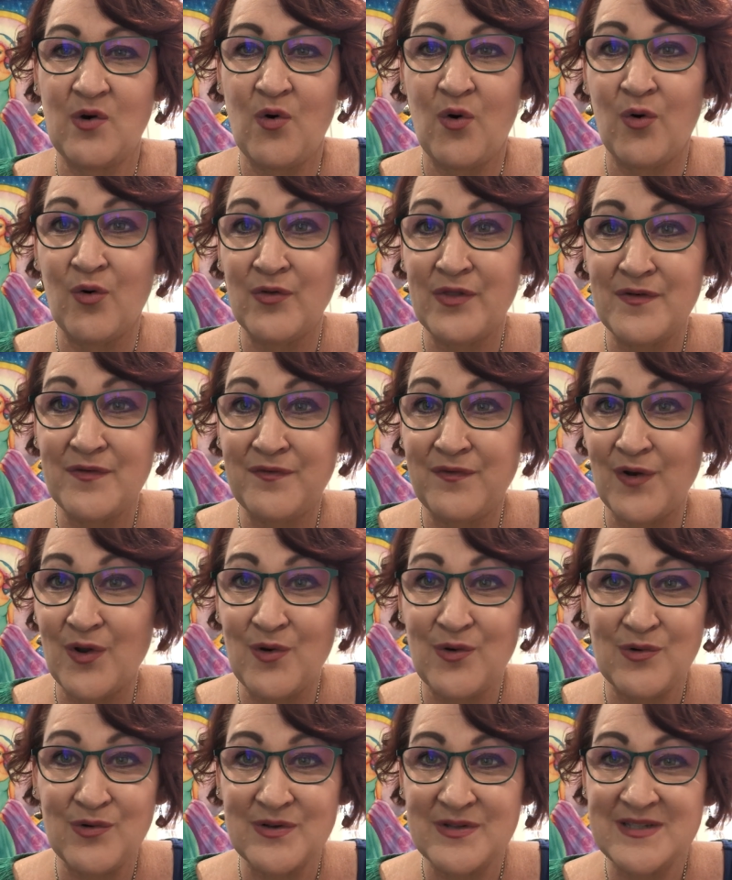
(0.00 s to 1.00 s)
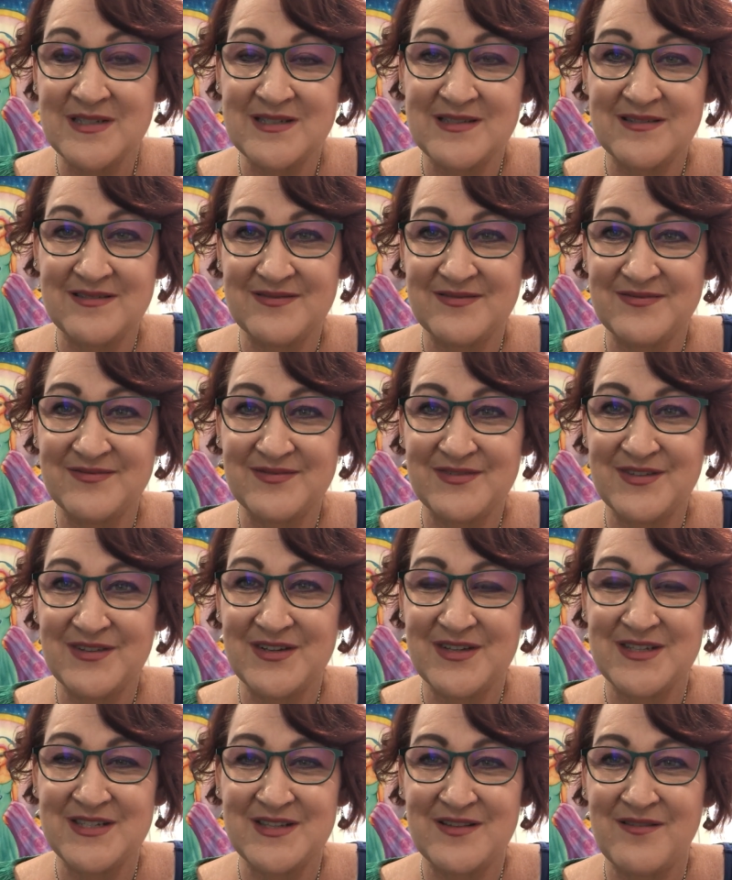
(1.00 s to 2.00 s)
all the flaws,
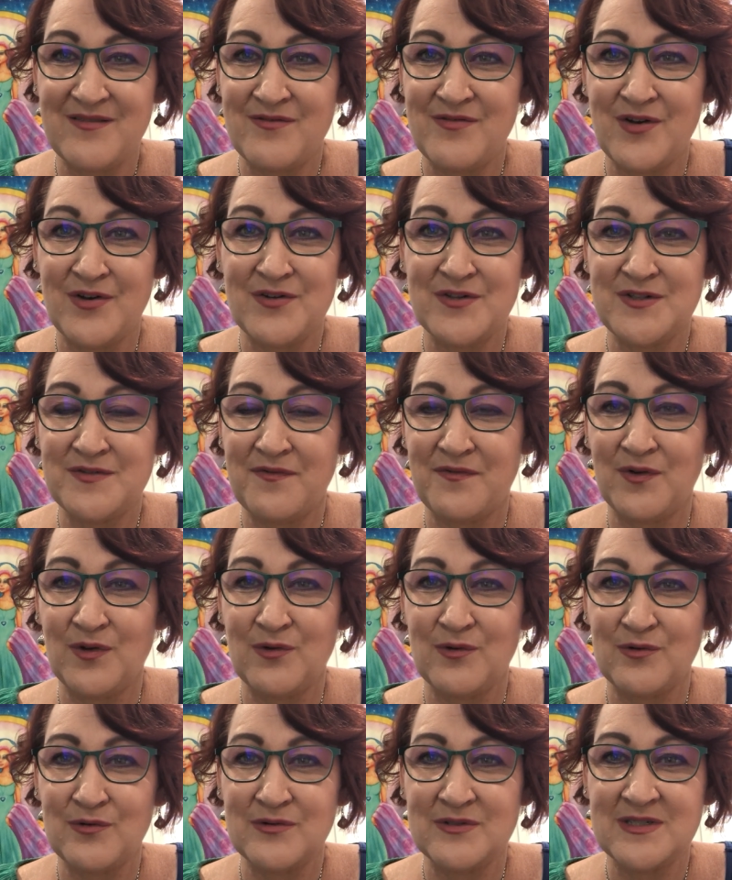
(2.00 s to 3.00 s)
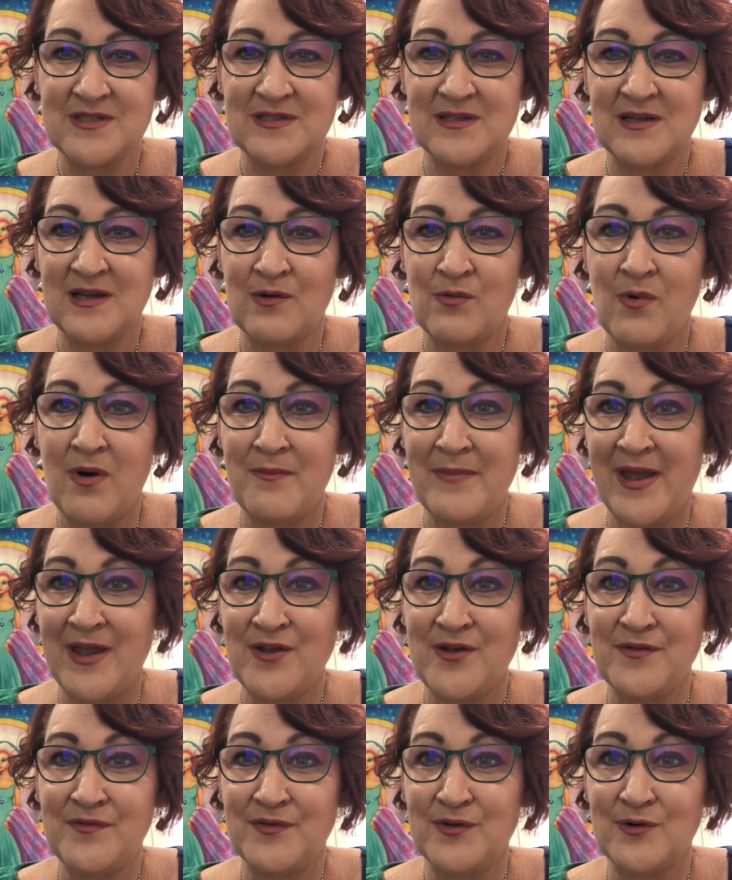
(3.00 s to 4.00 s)
because those flaws are what
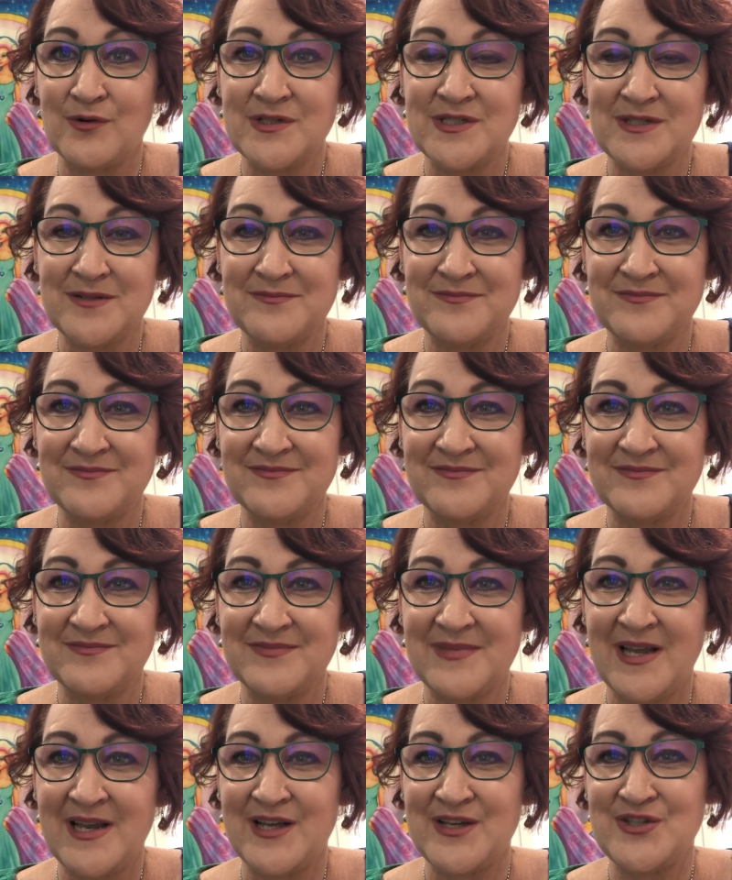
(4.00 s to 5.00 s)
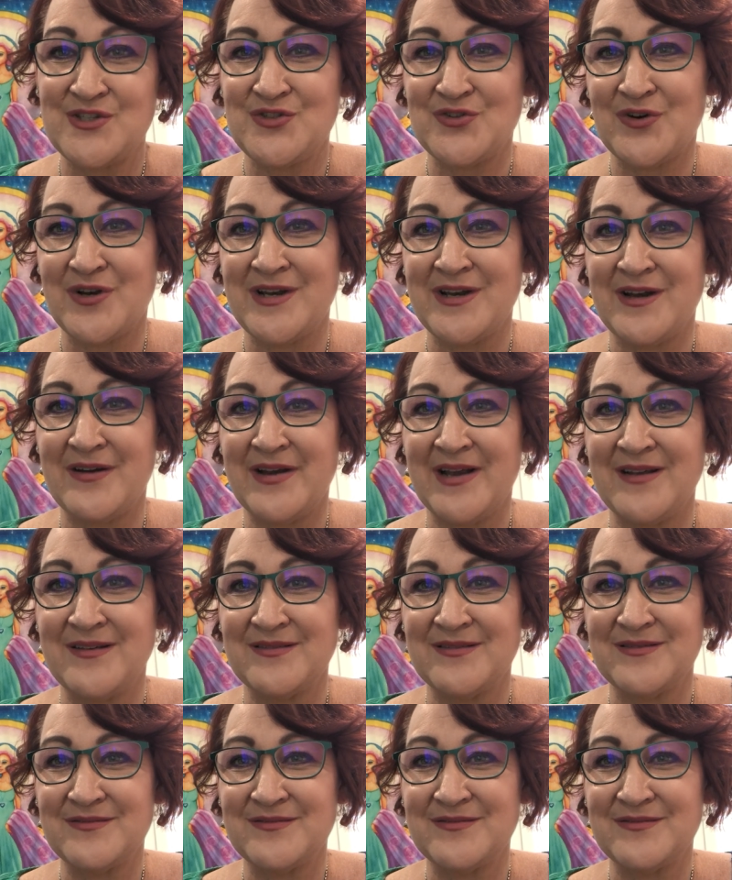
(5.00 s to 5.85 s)
make you flawsome and extraordinary.